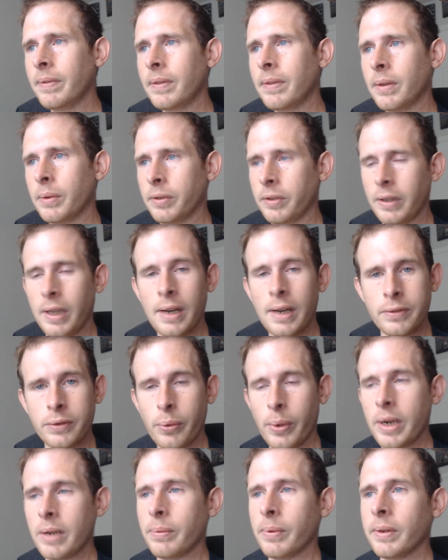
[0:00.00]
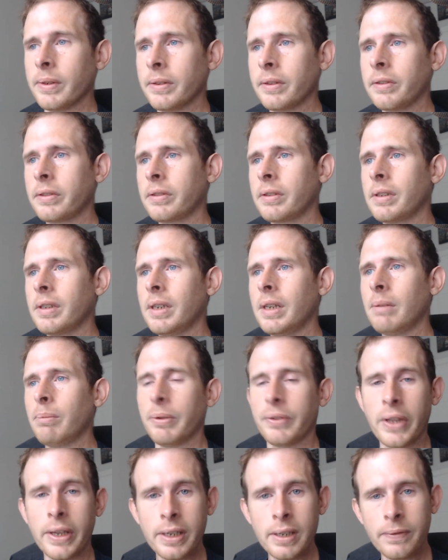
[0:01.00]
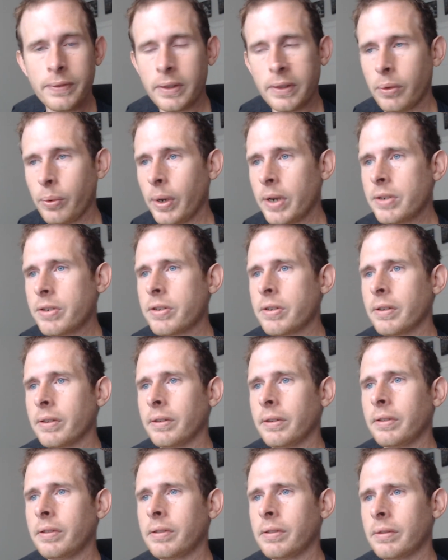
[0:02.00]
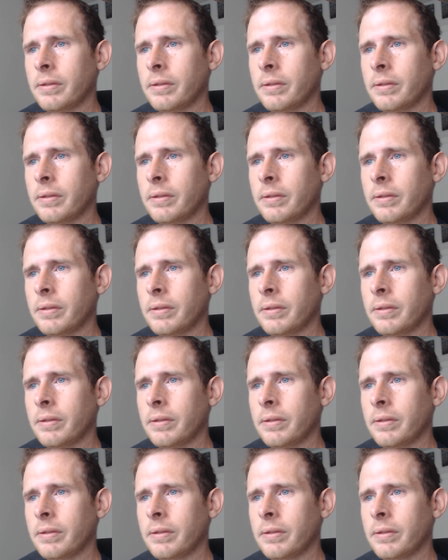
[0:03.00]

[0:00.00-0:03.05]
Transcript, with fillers: there's a lot of great ones. But thank you for the questions.